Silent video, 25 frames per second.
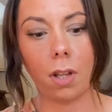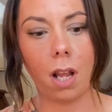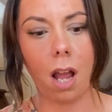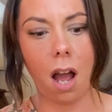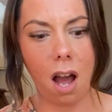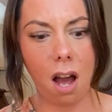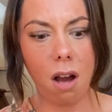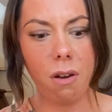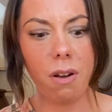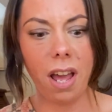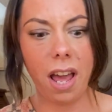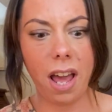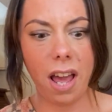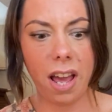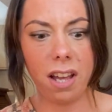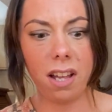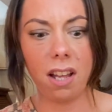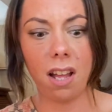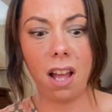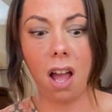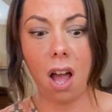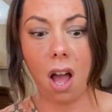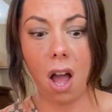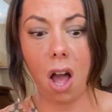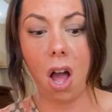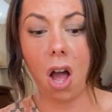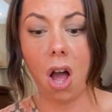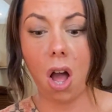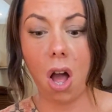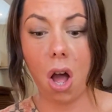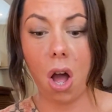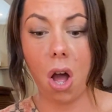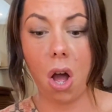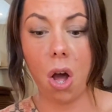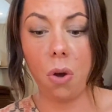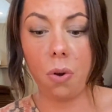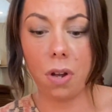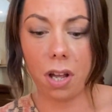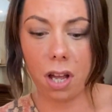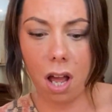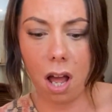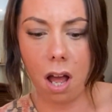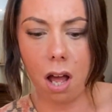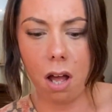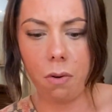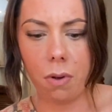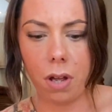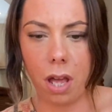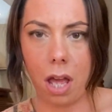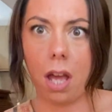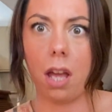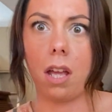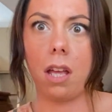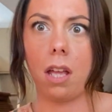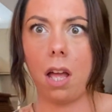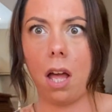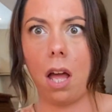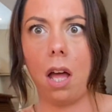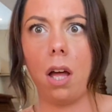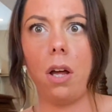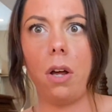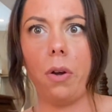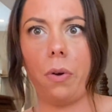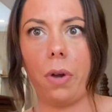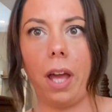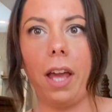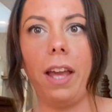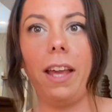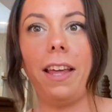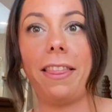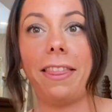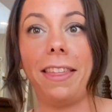Okay. Okay.